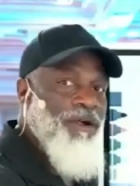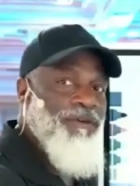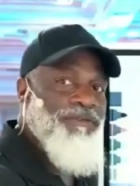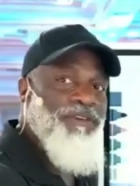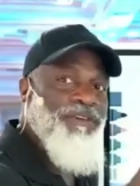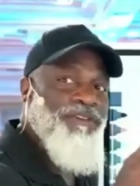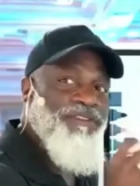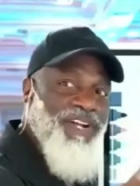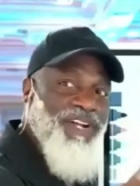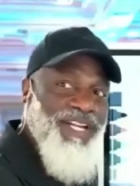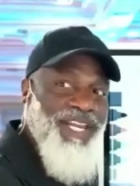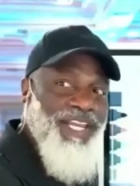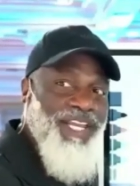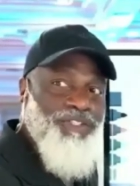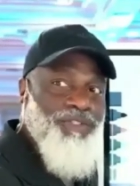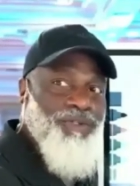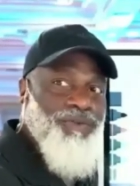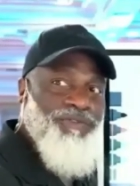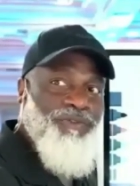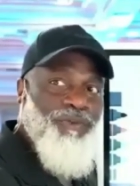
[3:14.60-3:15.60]
financial
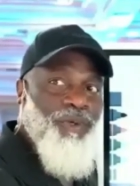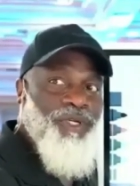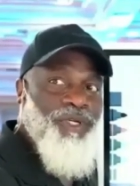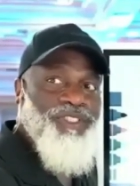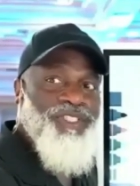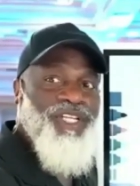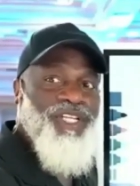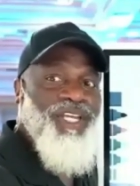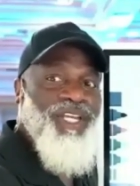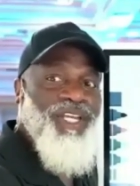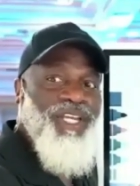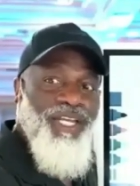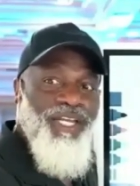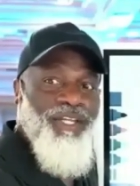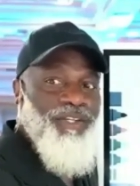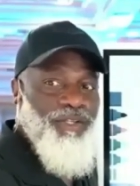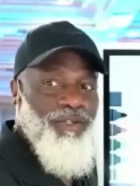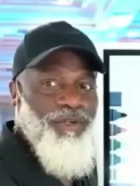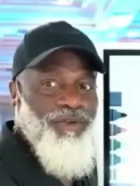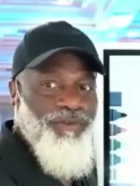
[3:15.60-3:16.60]
force in the
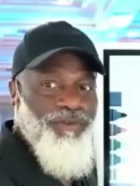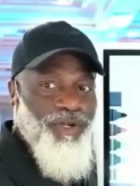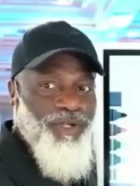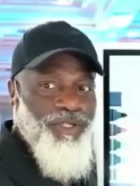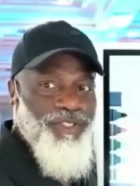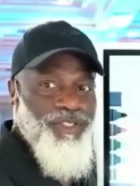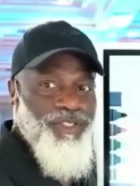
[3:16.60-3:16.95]
universe.